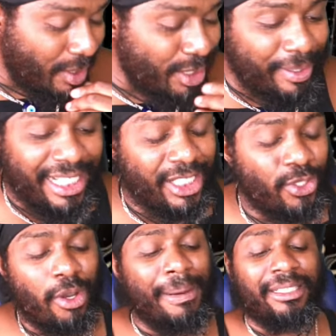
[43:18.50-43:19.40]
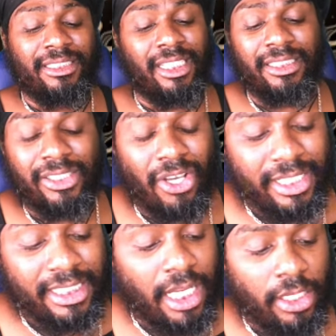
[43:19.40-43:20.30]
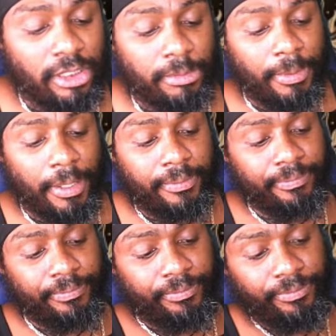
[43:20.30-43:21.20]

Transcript: What do we need to know about this justice card? Let's talk to me, Spirit.